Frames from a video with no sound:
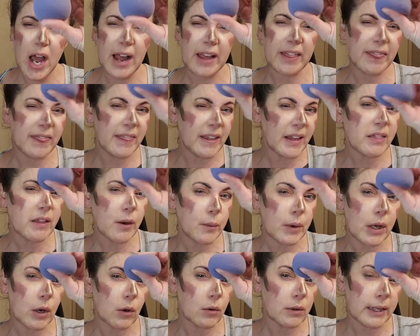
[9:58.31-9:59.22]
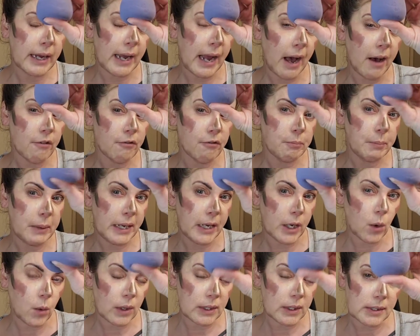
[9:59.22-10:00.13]
I think that we only have
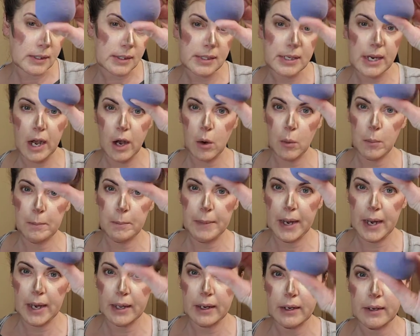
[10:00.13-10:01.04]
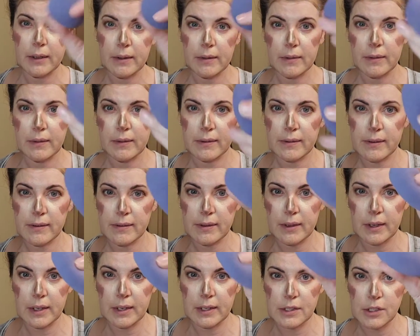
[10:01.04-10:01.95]
pink ones now, but this is
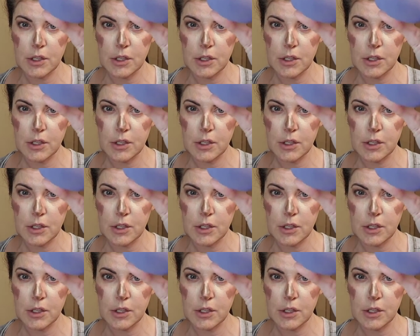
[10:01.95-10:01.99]
it.